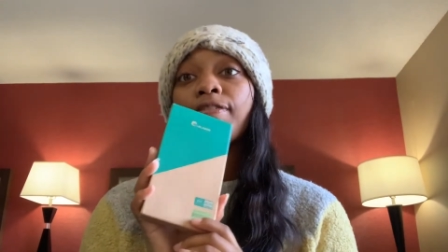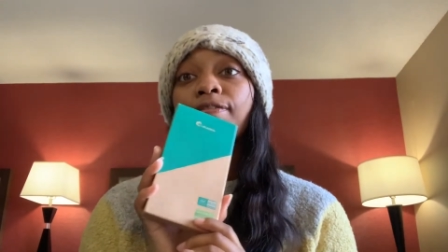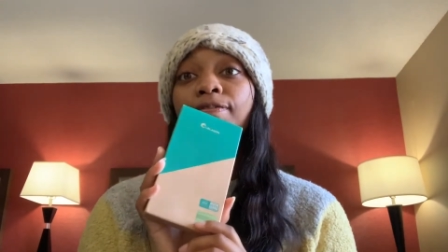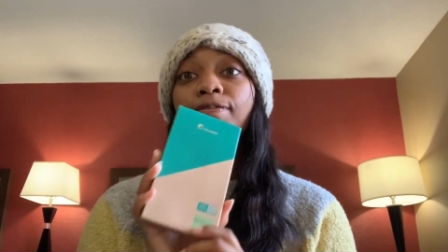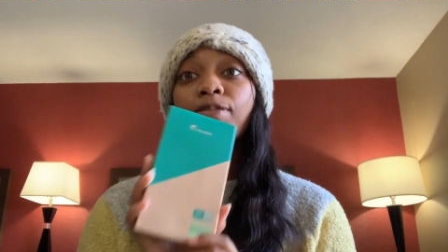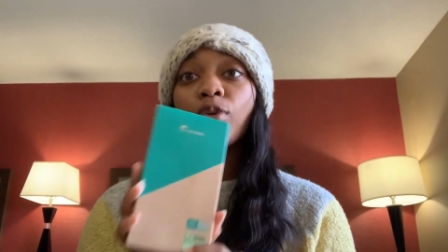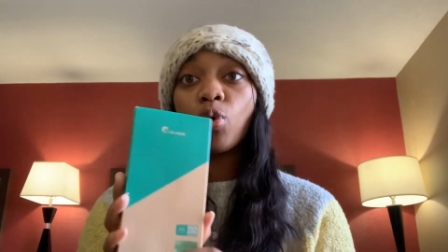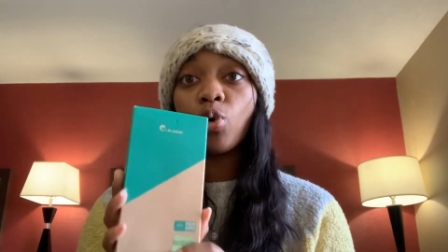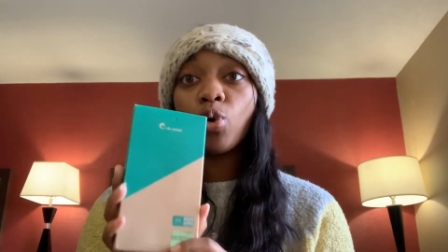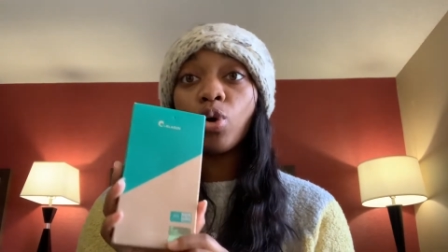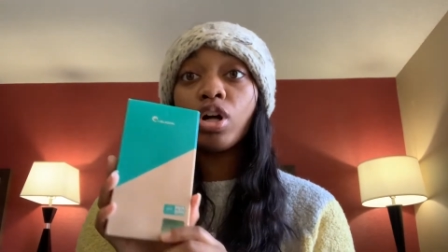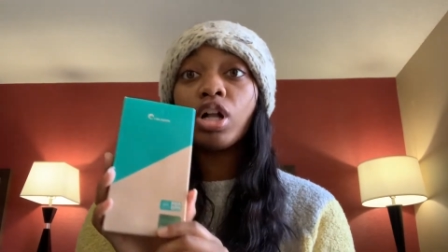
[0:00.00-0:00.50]

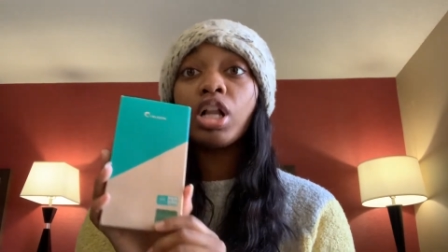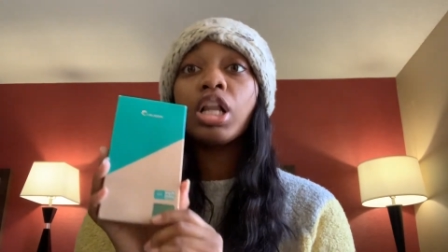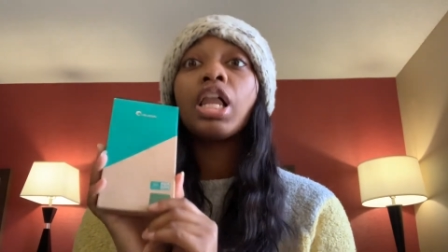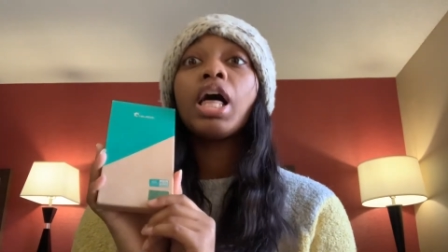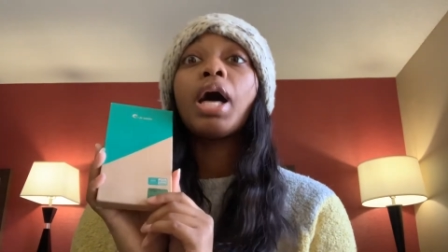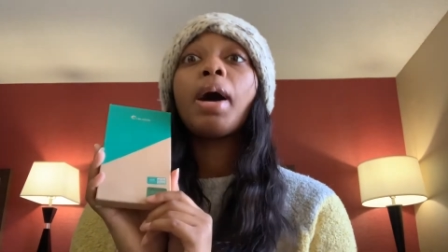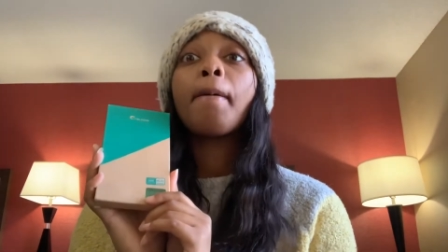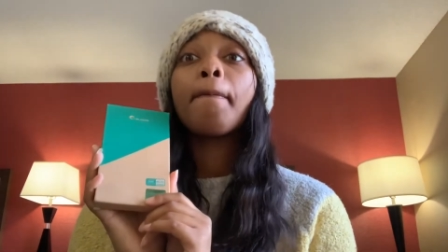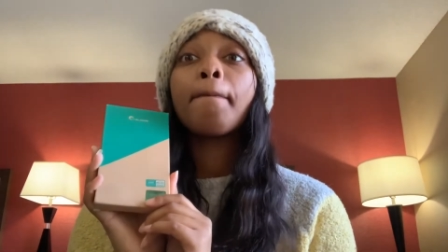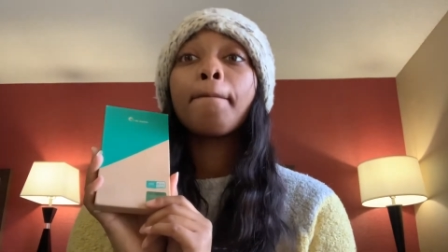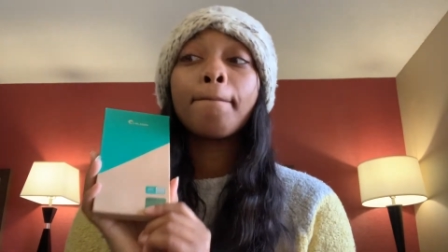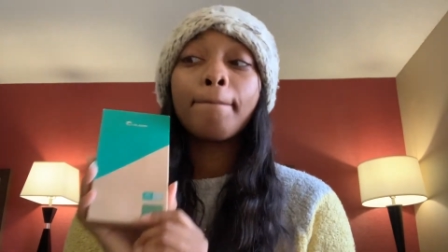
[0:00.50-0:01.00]
full
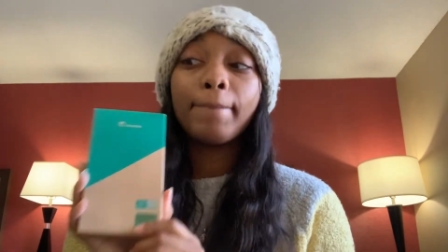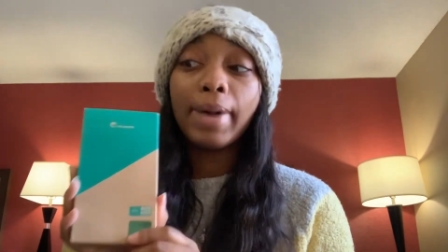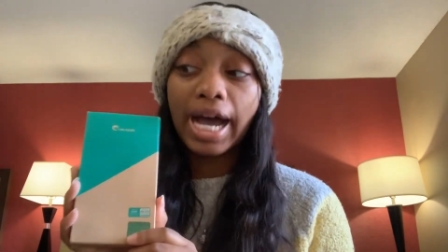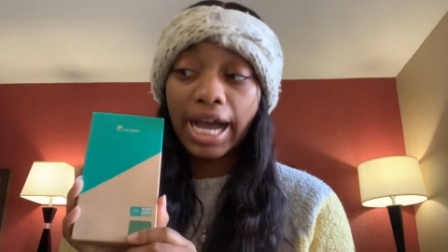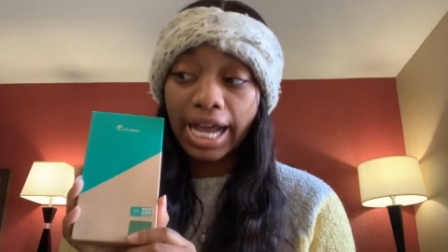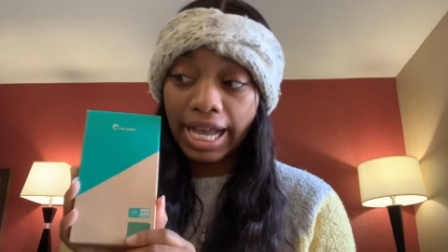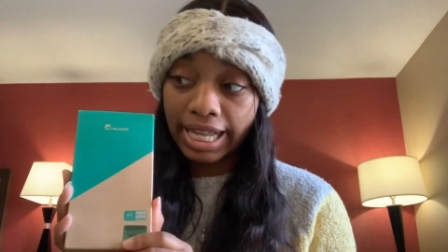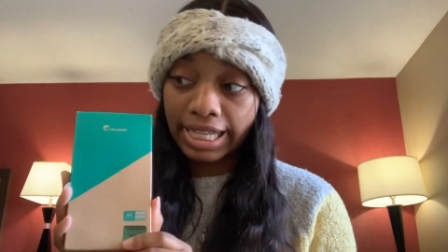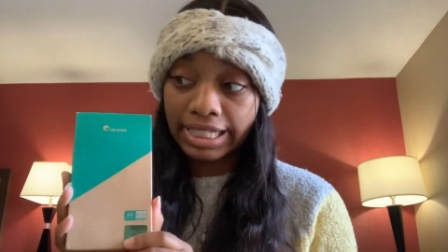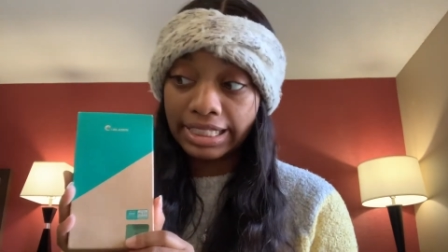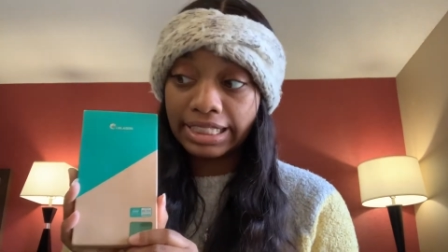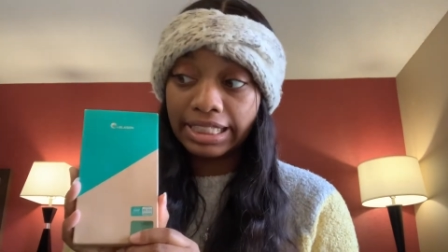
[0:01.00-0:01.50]

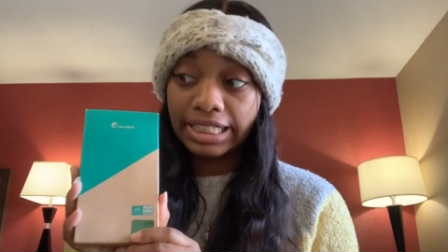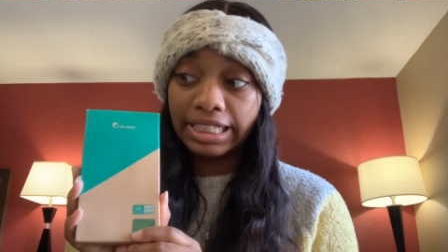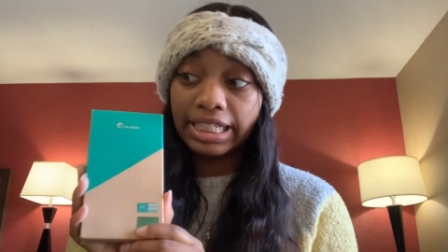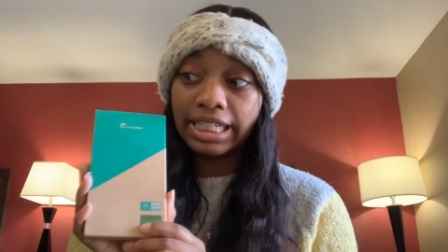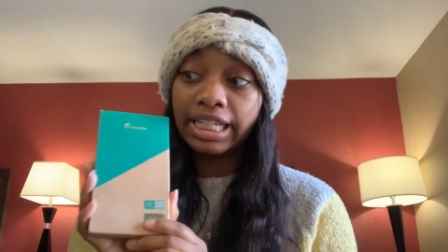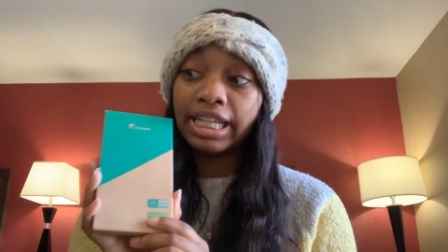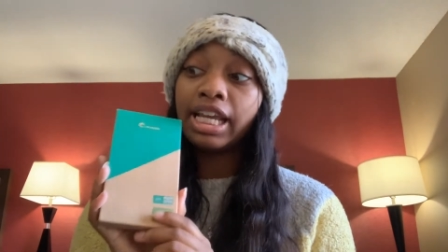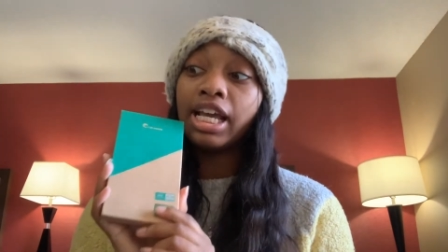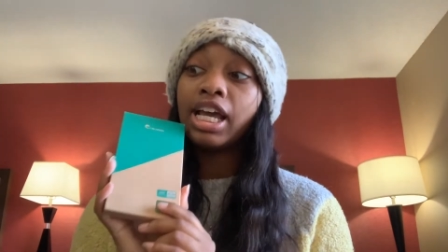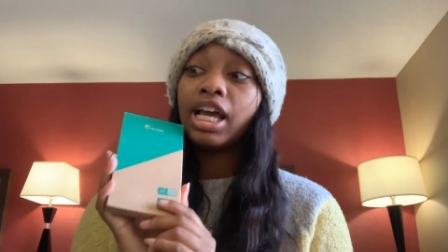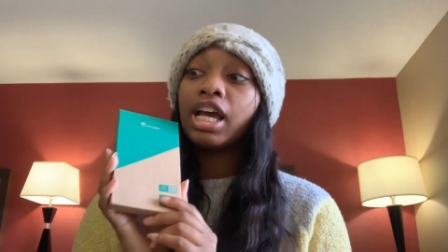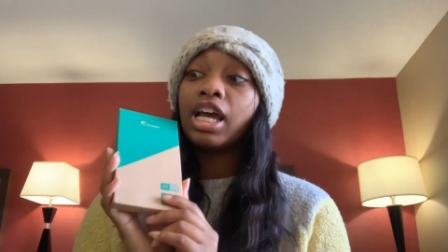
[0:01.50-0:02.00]
body